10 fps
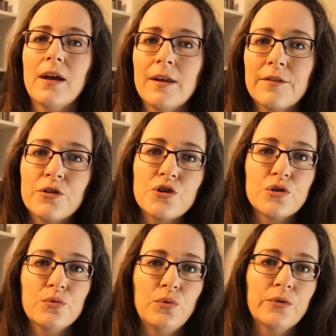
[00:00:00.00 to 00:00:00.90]
as the
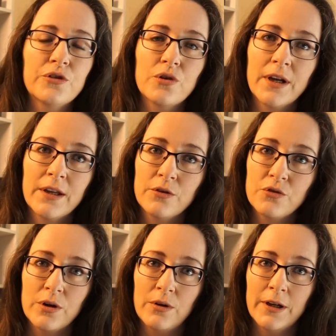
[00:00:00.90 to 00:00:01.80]
tool to try and
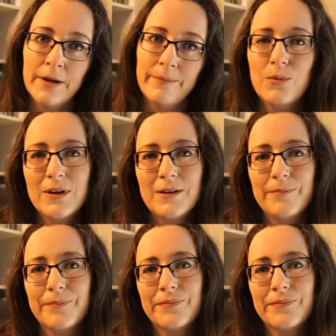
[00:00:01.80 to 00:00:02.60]
control her? Well,